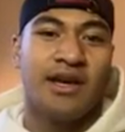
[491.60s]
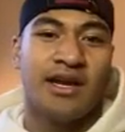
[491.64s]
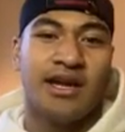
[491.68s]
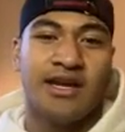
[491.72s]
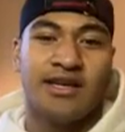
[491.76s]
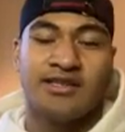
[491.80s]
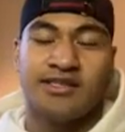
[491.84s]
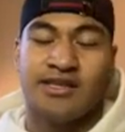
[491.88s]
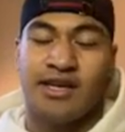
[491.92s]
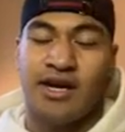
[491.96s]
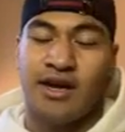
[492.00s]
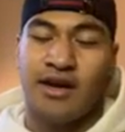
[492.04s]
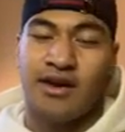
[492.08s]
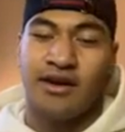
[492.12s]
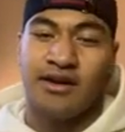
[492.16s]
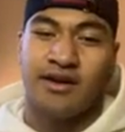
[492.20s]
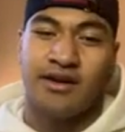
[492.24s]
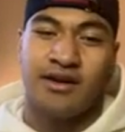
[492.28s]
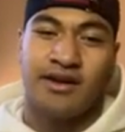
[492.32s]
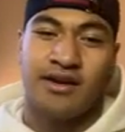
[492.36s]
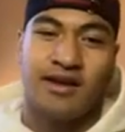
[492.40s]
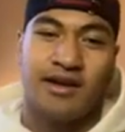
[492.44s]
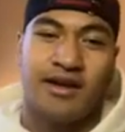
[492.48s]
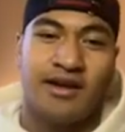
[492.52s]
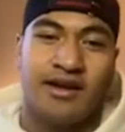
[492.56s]
so
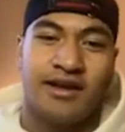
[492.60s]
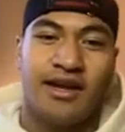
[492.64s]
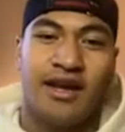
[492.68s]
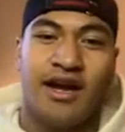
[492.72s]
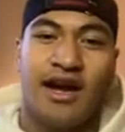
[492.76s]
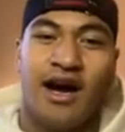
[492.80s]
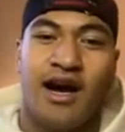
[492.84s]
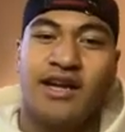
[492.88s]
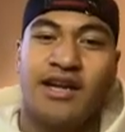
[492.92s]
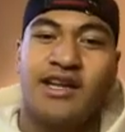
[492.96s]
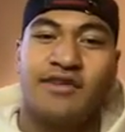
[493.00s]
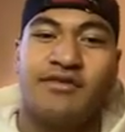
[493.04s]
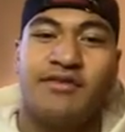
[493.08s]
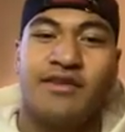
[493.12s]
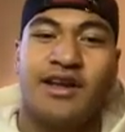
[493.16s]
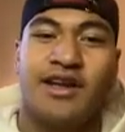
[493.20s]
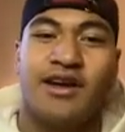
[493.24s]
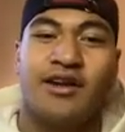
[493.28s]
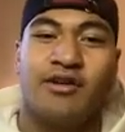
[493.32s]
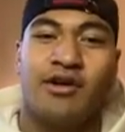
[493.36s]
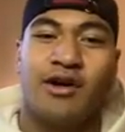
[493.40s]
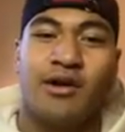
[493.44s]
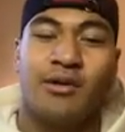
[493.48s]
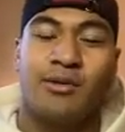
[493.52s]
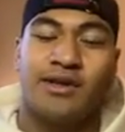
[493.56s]
yeah, I definitely
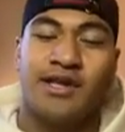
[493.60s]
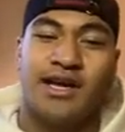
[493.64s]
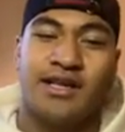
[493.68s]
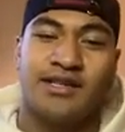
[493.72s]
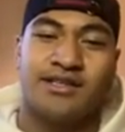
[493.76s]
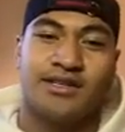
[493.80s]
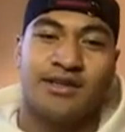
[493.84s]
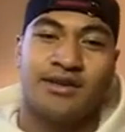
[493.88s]
agree with that.